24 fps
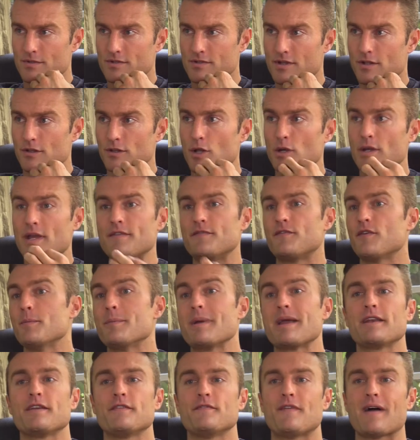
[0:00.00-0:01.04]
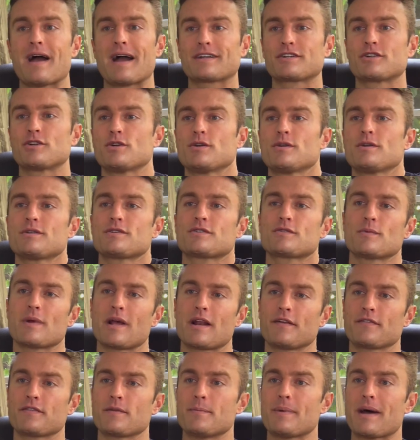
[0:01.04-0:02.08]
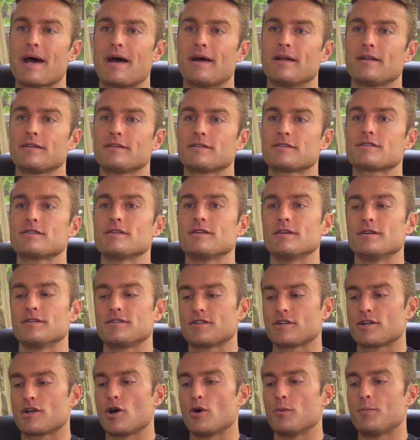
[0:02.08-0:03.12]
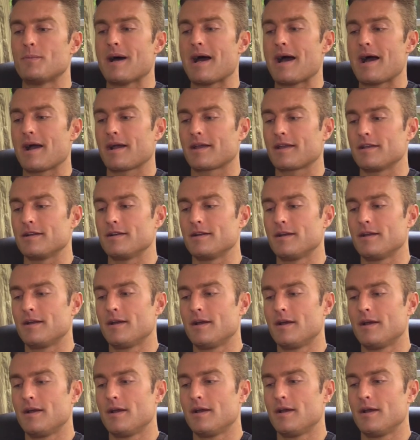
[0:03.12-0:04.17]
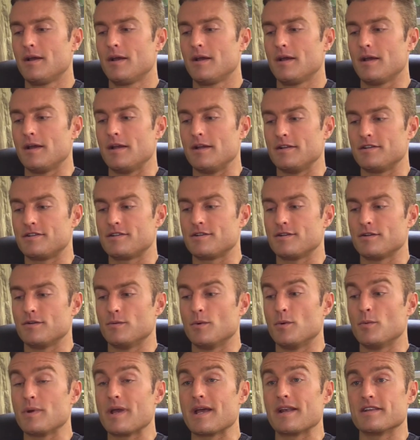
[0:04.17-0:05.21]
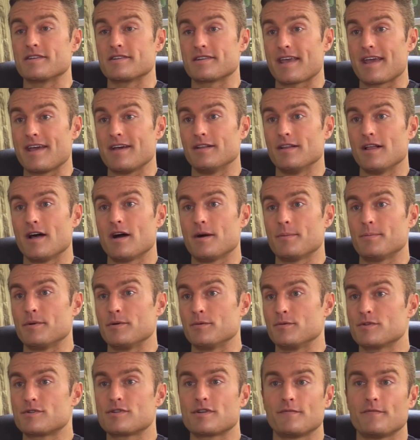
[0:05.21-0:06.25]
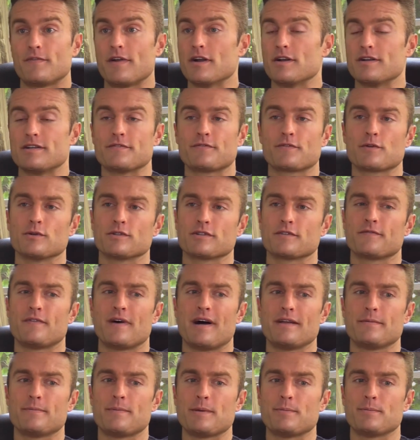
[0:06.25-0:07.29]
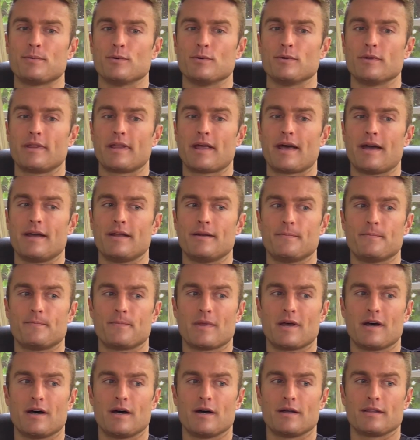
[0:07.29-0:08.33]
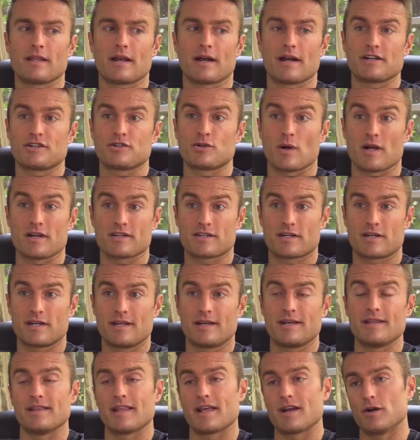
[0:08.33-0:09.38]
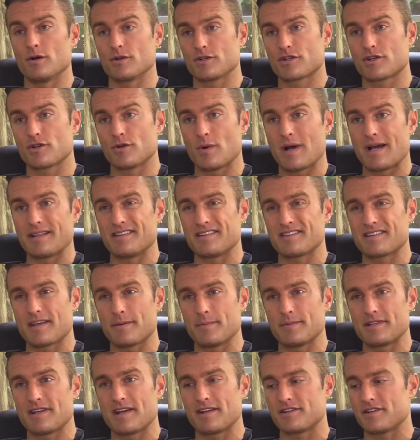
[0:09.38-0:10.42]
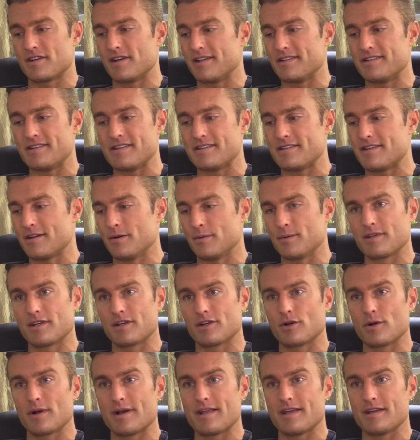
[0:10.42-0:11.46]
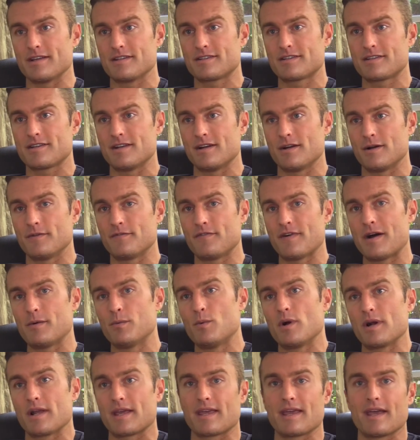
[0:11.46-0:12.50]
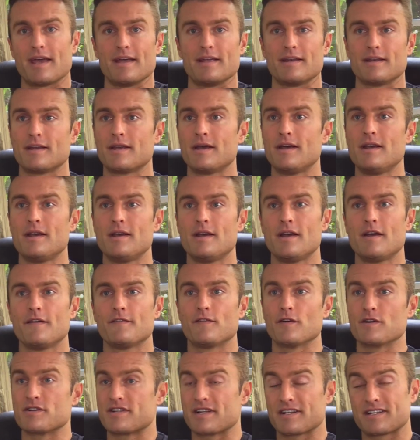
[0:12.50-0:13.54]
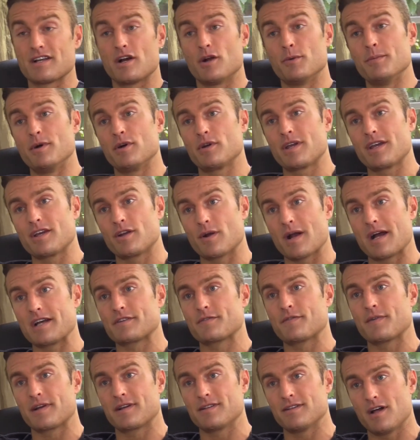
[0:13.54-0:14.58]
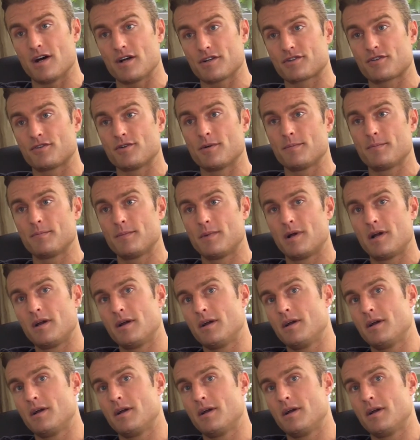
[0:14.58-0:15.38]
looking for manufacturers right off the bat to, to co pack and and to when we had to scale up, it was very difficult to find people that uh, that I trusted and that also had the same attention to detail with ingredients. You know, if I want to get for six hour milking grass for the colostrum.